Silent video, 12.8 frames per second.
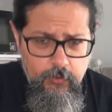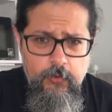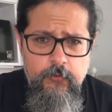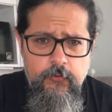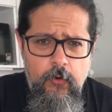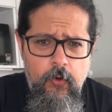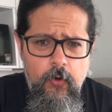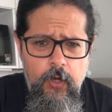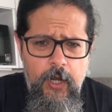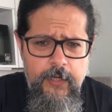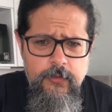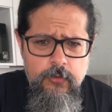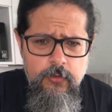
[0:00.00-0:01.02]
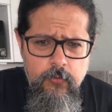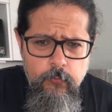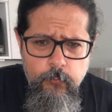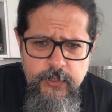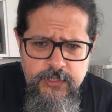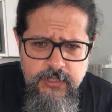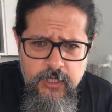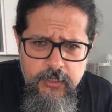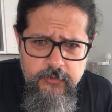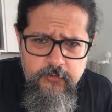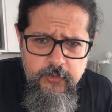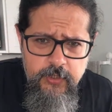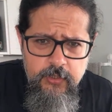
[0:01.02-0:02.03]
So I don't know which
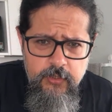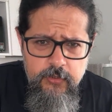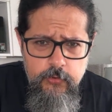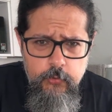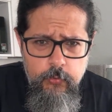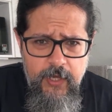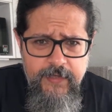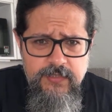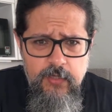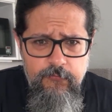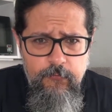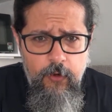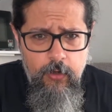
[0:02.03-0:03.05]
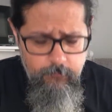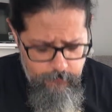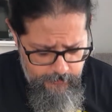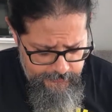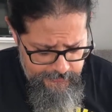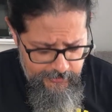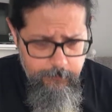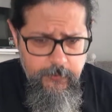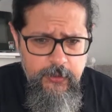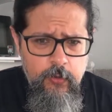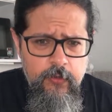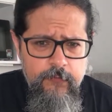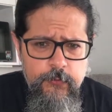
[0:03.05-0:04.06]
country you guys are from, but let me
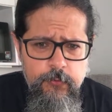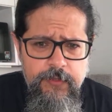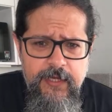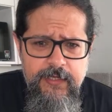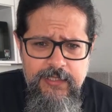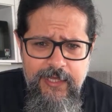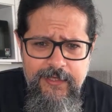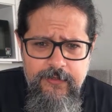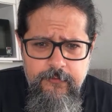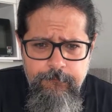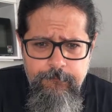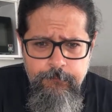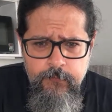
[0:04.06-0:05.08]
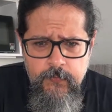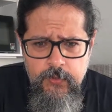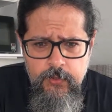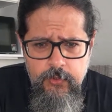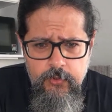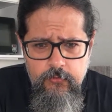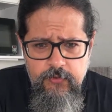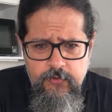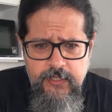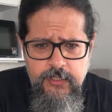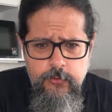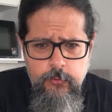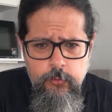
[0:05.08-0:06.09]
know if you get like
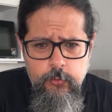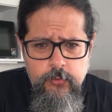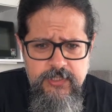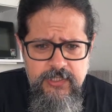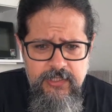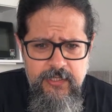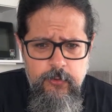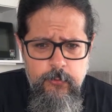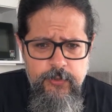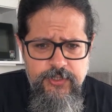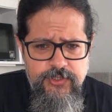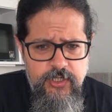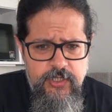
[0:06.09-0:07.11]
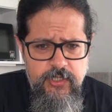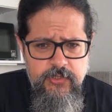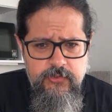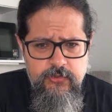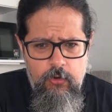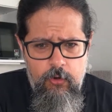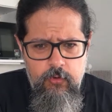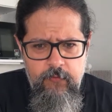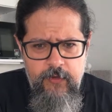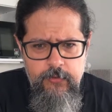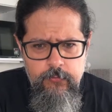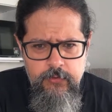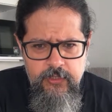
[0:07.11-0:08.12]
ready to use liquid chicken stock where
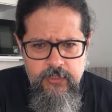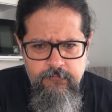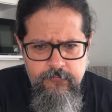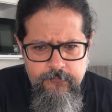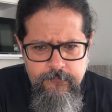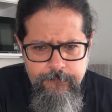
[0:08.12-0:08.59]
you live.